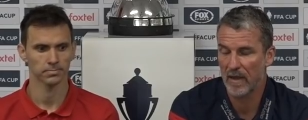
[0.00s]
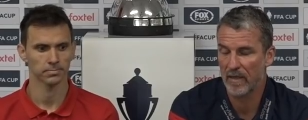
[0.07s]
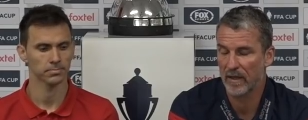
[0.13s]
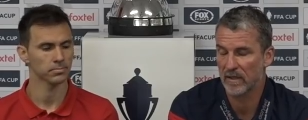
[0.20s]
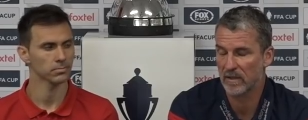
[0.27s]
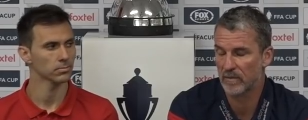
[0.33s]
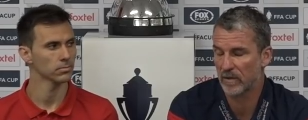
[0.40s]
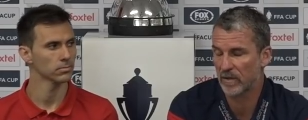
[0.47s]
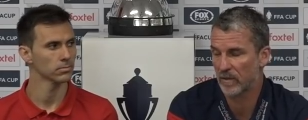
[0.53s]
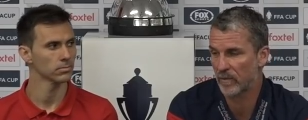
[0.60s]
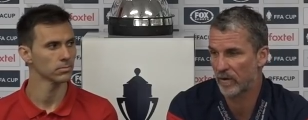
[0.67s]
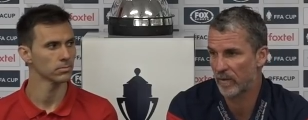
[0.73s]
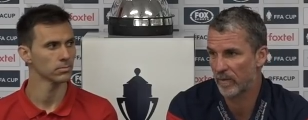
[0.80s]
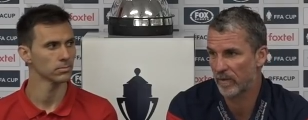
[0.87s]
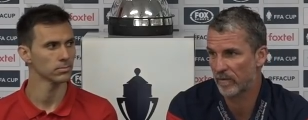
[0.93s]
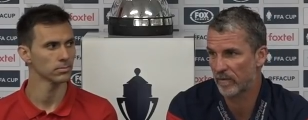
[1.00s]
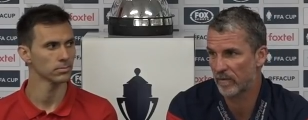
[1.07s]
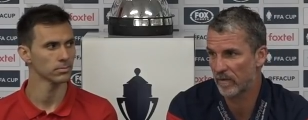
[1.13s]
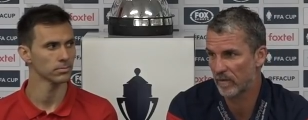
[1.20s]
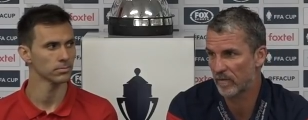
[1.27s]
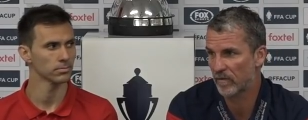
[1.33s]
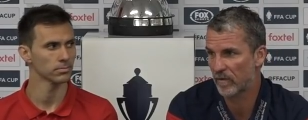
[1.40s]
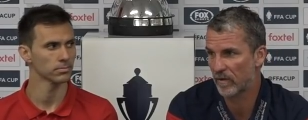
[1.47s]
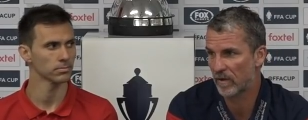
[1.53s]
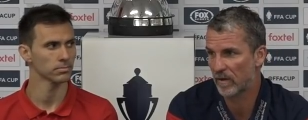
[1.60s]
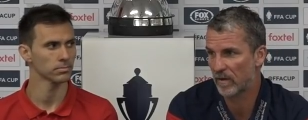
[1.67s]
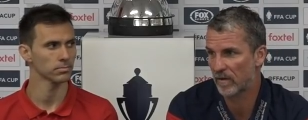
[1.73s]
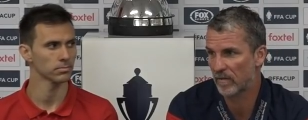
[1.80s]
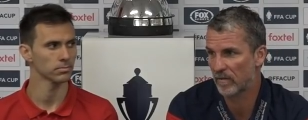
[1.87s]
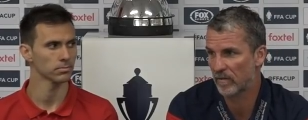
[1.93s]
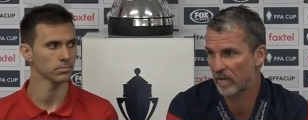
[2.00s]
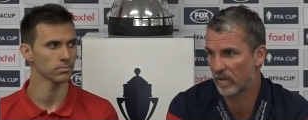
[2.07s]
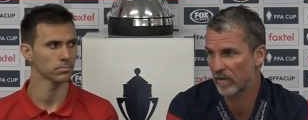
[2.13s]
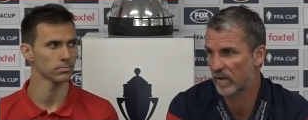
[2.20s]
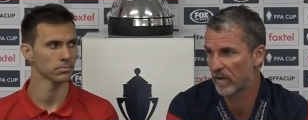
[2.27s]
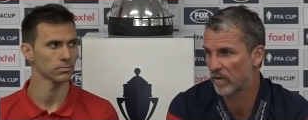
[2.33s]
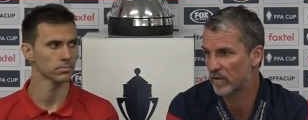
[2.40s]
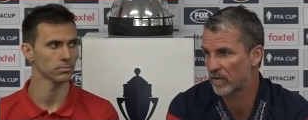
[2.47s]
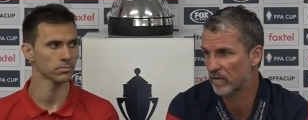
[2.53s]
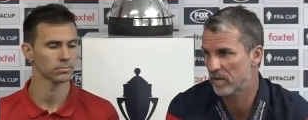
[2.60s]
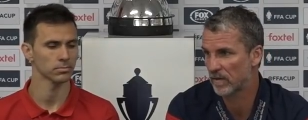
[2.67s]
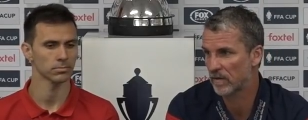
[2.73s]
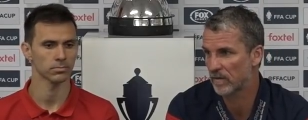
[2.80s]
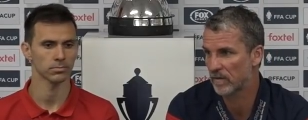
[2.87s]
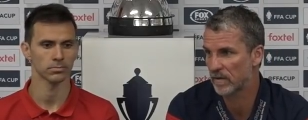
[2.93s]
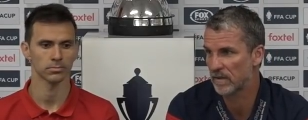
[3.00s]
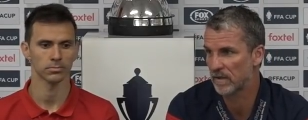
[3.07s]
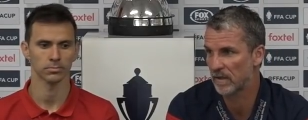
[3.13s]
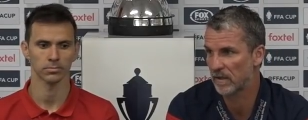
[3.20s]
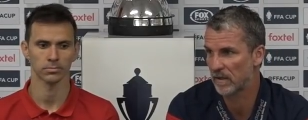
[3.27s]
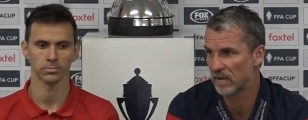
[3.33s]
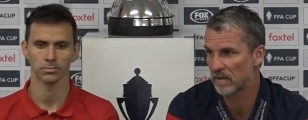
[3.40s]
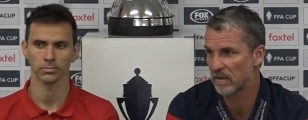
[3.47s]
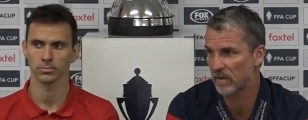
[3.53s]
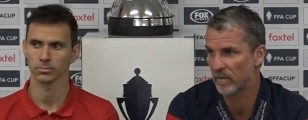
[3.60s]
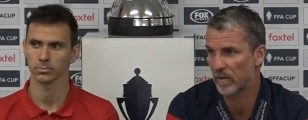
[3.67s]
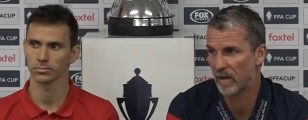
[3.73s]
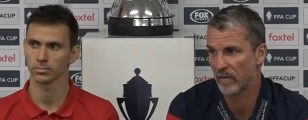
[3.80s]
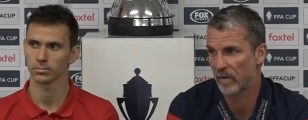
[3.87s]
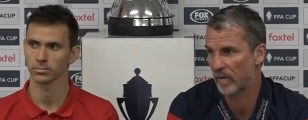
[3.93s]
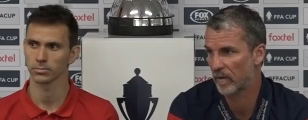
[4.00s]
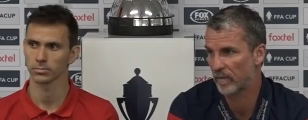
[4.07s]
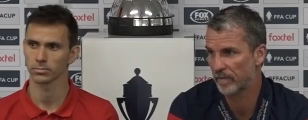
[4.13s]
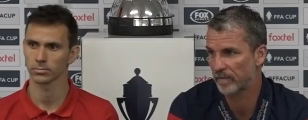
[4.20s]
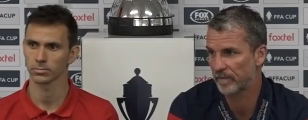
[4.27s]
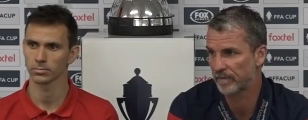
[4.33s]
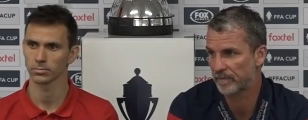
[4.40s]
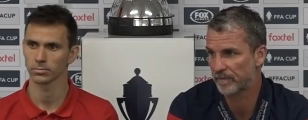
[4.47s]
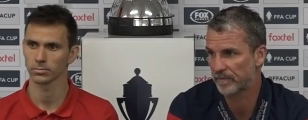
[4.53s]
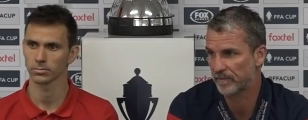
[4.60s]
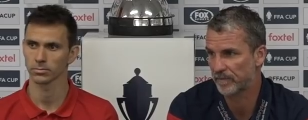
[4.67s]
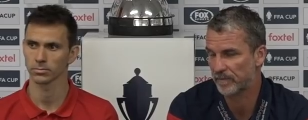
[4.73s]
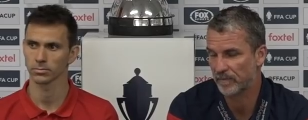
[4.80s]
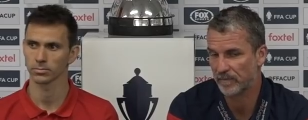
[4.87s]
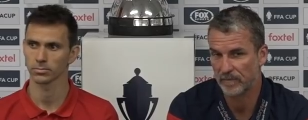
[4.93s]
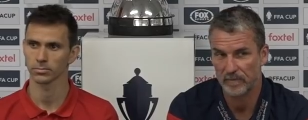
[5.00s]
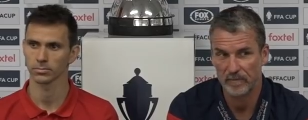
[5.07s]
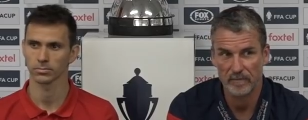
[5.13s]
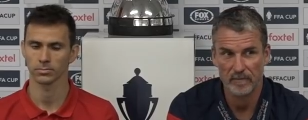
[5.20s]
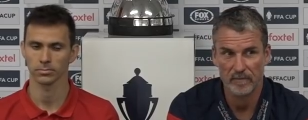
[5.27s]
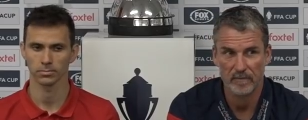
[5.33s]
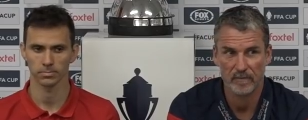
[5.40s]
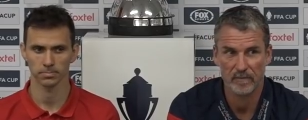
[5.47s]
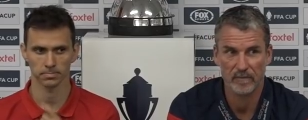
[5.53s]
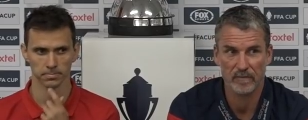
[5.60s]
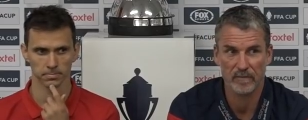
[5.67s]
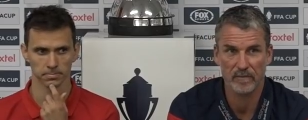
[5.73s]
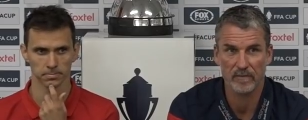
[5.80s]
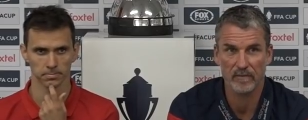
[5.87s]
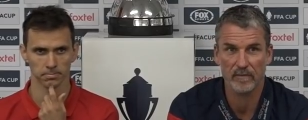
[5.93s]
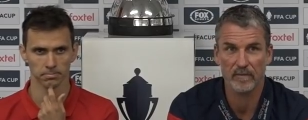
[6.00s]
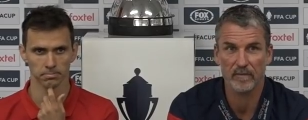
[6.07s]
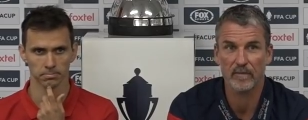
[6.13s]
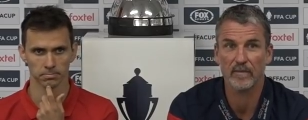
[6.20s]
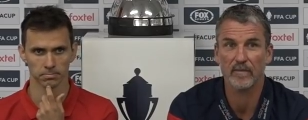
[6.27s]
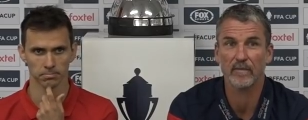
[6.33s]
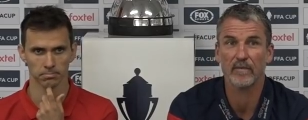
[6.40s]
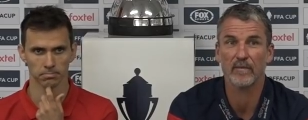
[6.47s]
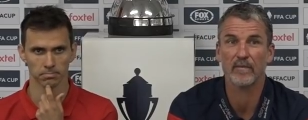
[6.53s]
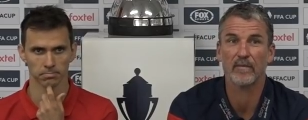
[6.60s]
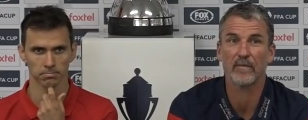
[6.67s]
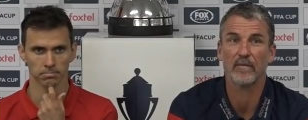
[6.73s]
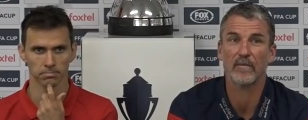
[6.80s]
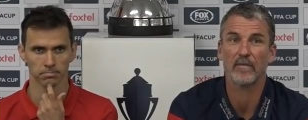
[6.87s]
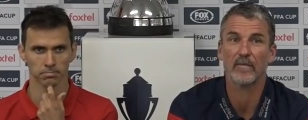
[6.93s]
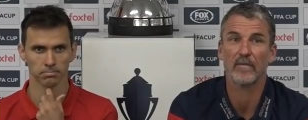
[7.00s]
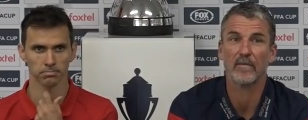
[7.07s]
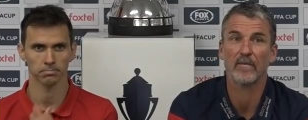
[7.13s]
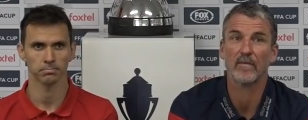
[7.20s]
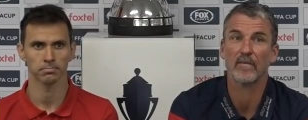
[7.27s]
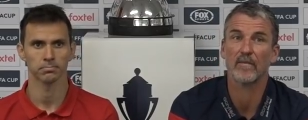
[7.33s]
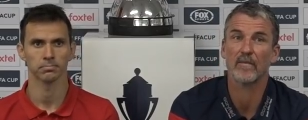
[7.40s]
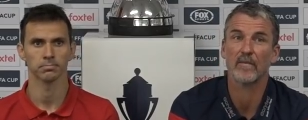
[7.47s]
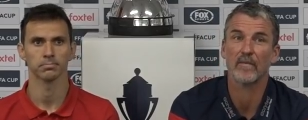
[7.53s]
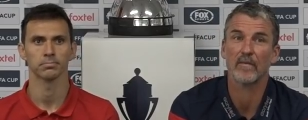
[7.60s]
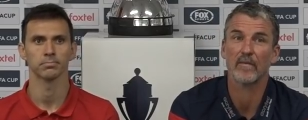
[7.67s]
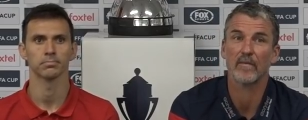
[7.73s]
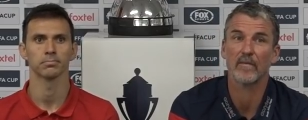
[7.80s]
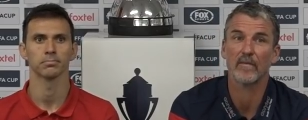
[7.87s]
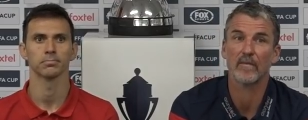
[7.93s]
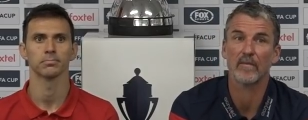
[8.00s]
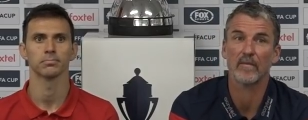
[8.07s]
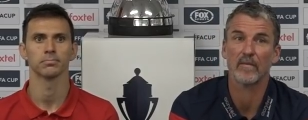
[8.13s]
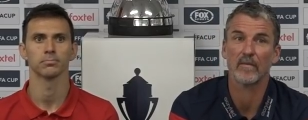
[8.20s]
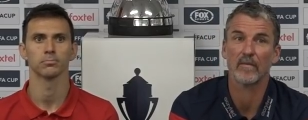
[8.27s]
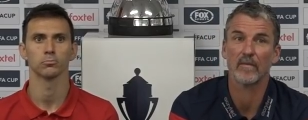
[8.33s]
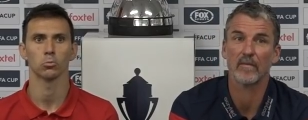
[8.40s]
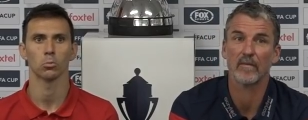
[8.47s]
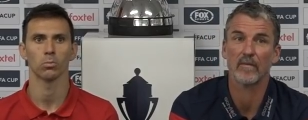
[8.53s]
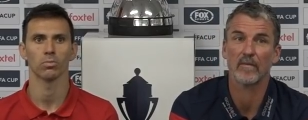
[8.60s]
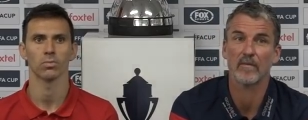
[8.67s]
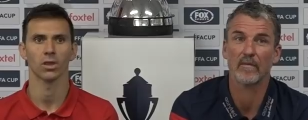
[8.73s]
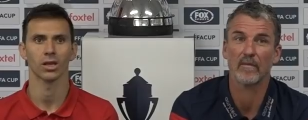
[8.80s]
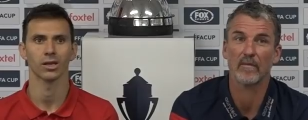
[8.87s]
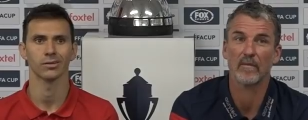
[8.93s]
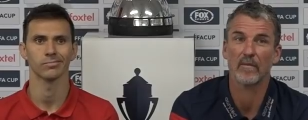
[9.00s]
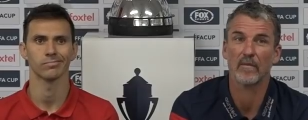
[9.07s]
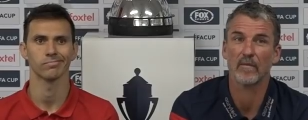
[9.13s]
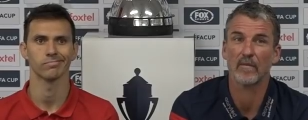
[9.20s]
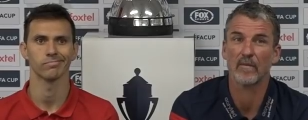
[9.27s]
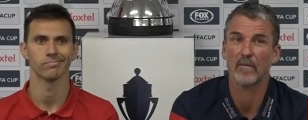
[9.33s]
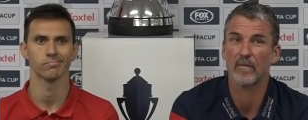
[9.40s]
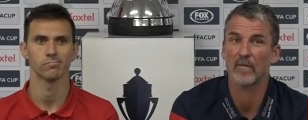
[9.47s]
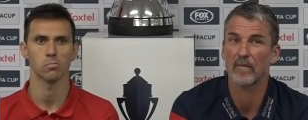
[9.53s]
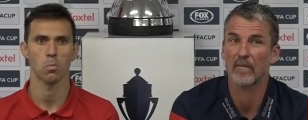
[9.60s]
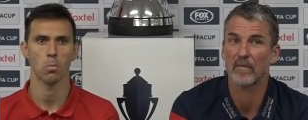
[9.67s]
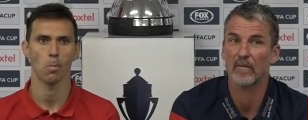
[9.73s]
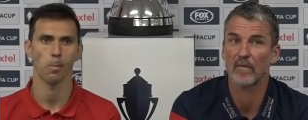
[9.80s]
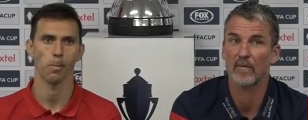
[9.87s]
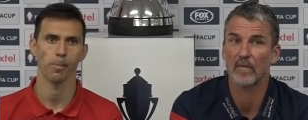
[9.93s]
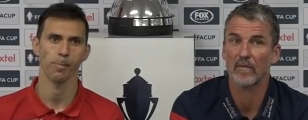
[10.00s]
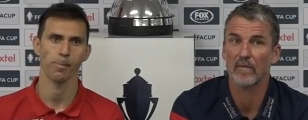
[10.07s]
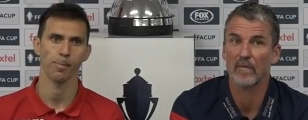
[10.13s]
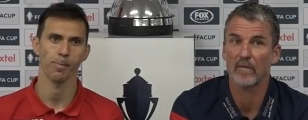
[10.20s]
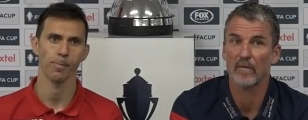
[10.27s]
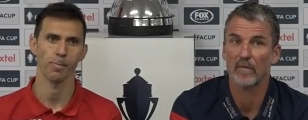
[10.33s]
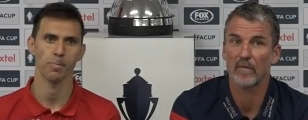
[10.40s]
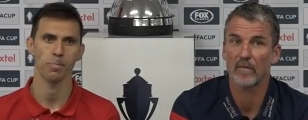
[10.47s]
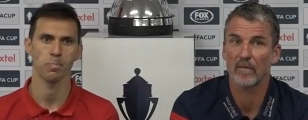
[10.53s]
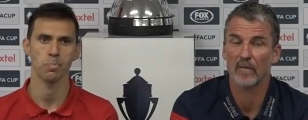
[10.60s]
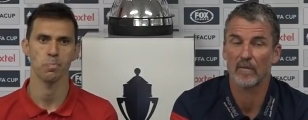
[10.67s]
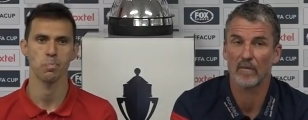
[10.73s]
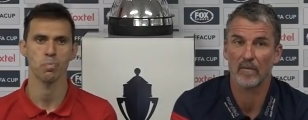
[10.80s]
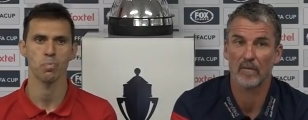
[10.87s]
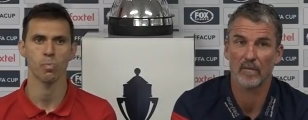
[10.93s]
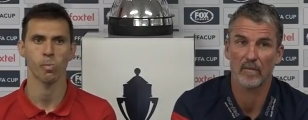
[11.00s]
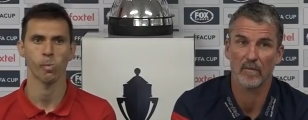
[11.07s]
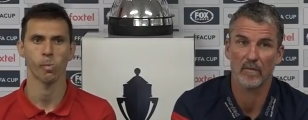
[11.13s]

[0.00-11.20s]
Speaker 1: I think it's more the problem for, for the coach from, from Sydney. It's not my problem.
Speaker 2: Like, oh, I know you didn't like the fact that you had to play the Cup final so soon after the A-League game, but